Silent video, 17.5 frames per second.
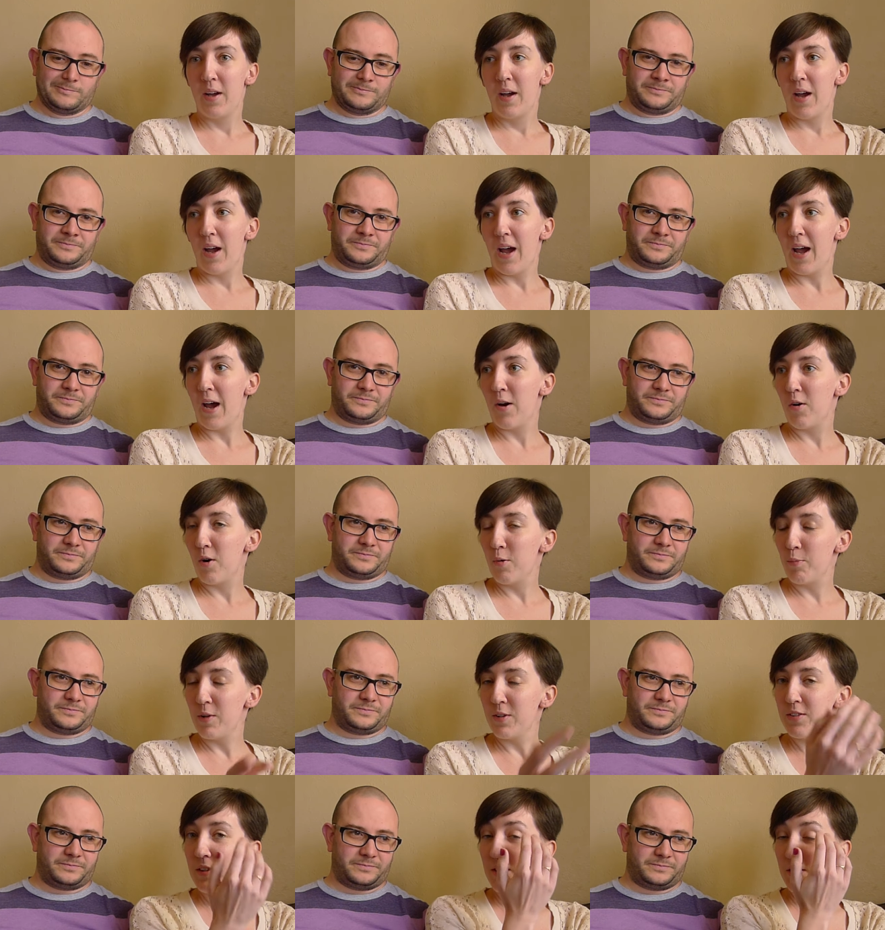Speaker 1: how our
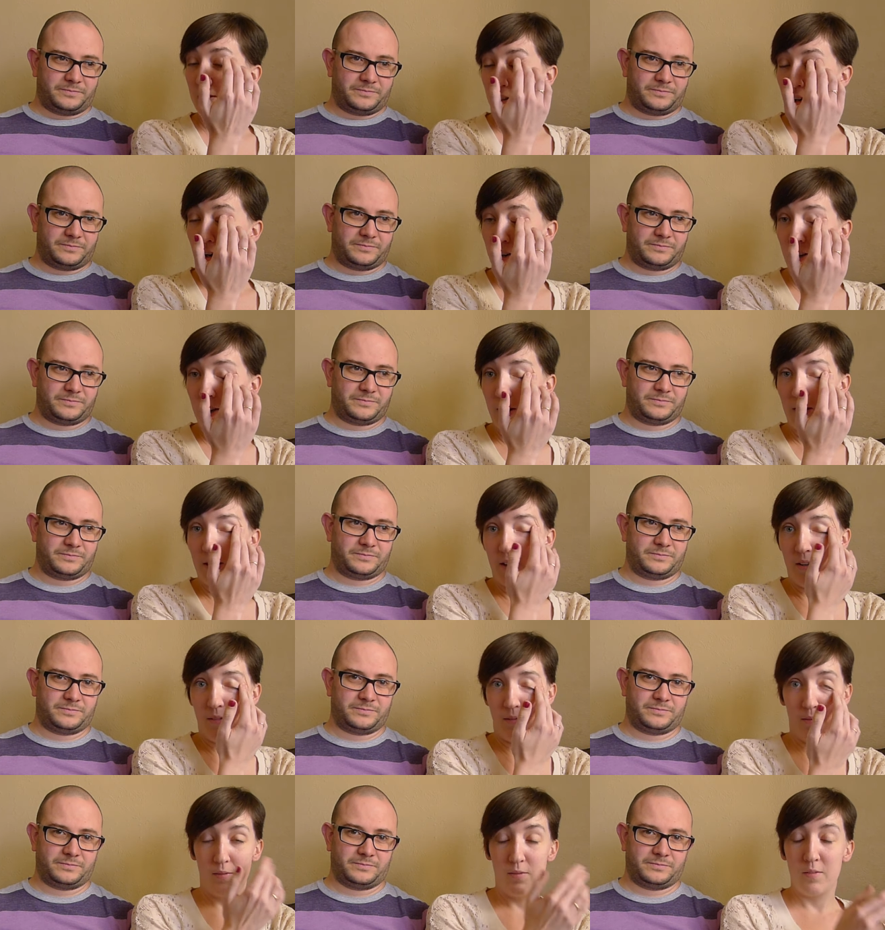business started
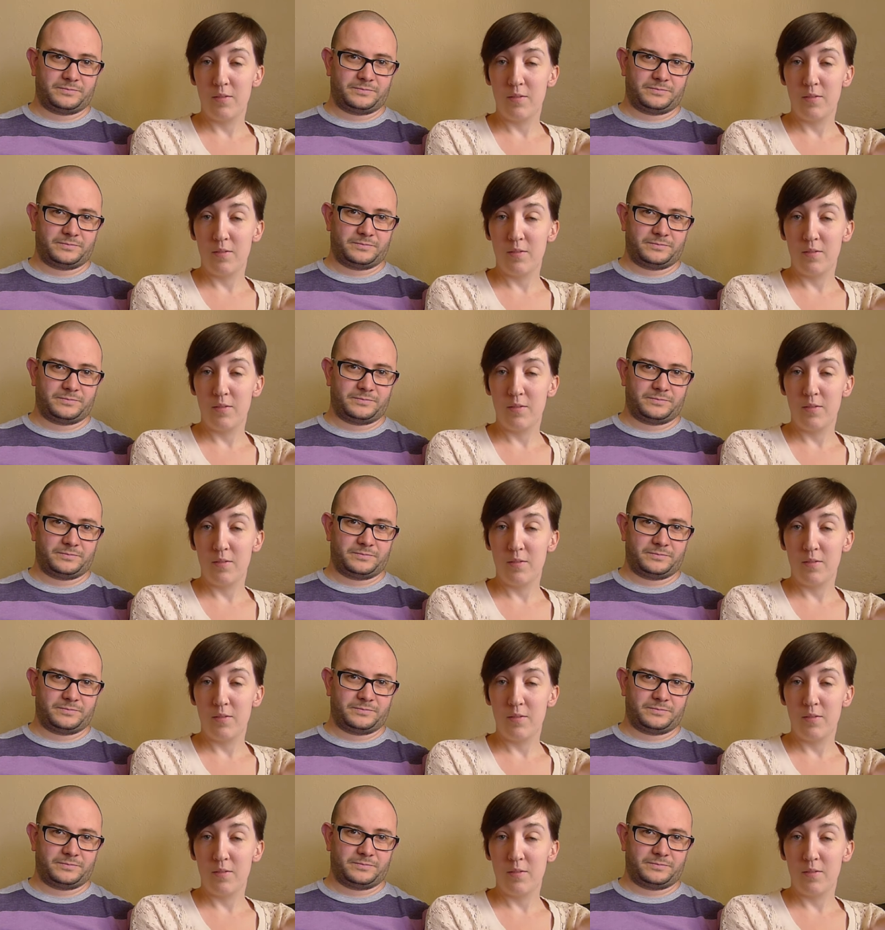and